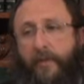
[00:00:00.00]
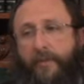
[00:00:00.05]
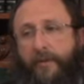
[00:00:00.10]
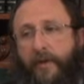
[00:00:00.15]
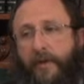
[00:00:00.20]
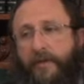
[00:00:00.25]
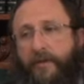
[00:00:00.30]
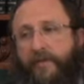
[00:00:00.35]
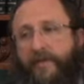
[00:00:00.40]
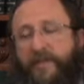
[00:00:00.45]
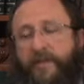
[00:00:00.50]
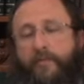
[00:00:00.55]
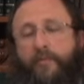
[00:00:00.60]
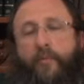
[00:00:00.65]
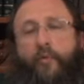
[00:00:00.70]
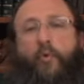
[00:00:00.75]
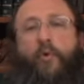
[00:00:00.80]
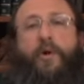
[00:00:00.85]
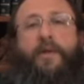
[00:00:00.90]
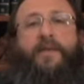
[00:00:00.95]
but because of its
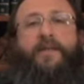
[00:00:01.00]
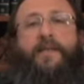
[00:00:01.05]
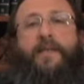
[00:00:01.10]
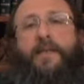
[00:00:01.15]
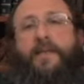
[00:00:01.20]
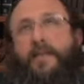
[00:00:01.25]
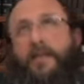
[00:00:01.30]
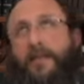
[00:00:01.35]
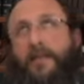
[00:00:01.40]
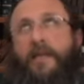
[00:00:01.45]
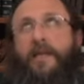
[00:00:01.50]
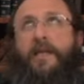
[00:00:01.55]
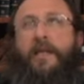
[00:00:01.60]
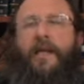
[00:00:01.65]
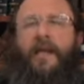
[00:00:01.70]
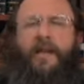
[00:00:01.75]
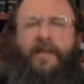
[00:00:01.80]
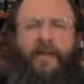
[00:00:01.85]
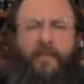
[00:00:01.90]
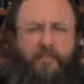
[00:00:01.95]
importance in
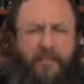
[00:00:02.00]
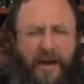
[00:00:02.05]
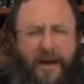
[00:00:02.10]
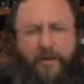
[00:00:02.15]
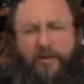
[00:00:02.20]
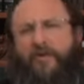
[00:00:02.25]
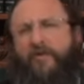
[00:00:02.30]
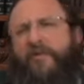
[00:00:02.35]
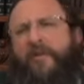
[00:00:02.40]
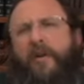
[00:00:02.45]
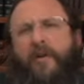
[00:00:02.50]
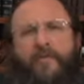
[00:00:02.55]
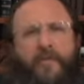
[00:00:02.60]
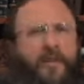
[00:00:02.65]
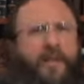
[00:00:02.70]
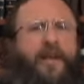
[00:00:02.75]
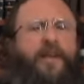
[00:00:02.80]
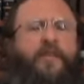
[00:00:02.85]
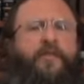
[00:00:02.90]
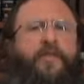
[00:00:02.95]
delineating the boundary of
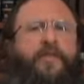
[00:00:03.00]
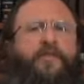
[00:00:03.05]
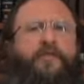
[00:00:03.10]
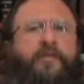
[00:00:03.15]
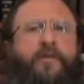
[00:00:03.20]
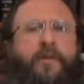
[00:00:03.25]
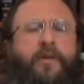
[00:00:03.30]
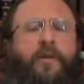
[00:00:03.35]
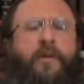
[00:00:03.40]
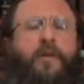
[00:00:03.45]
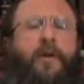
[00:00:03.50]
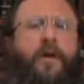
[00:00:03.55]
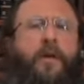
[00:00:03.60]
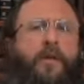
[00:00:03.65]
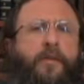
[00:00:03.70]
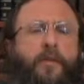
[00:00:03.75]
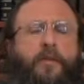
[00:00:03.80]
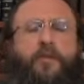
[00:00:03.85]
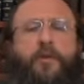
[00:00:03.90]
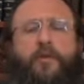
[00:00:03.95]
the land of Israel,
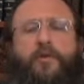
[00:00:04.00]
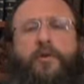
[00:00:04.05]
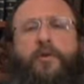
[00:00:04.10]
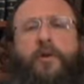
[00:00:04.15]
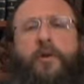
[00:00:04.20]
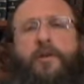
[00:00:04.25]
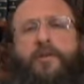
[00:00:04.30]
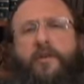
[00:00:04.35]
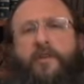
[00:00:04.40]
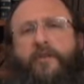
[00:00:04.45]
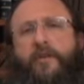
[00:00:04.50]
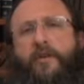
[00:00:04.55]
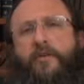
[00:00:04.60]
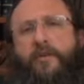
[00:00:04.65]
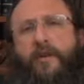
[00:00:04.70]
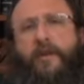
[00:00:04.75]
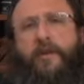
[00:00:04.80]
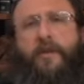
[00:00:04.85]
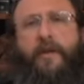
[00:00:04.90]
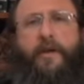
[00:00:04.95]
the Torah calls it the
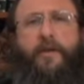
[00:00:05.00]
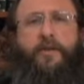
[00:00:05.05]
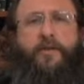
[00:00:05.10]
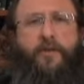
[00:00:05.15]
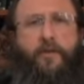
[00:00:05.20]
Great Gate.